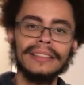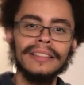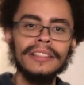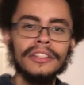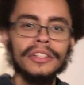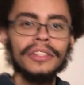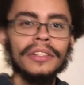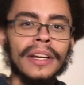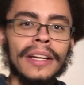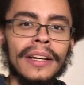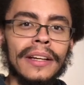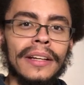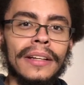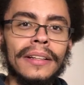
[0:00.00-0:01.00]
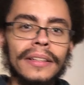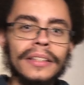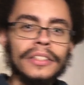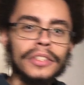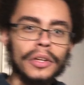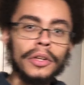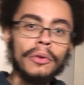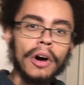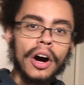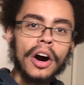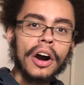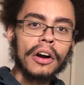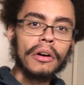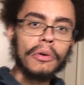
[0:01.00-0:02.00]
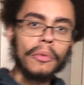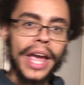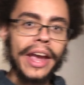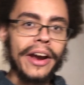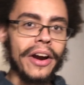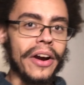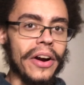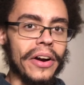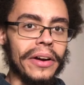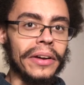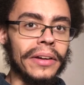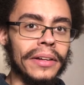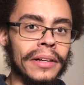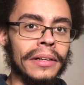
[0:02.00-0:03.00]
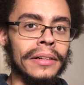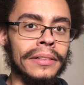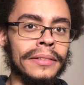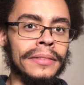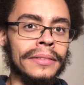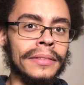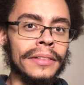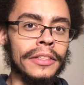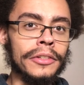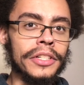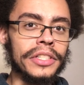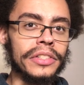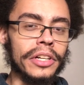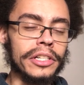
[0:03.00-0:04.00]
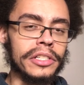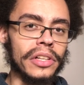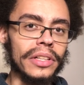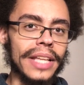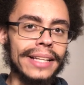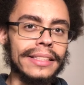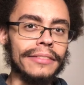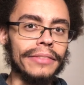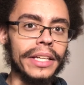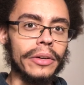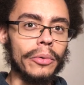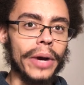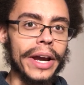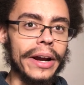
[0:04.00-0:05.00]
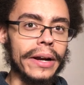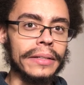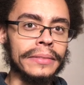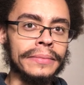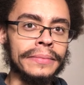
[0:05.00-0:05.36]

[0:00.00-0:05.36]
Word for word: Good. so you are aware. You just are selectively aware.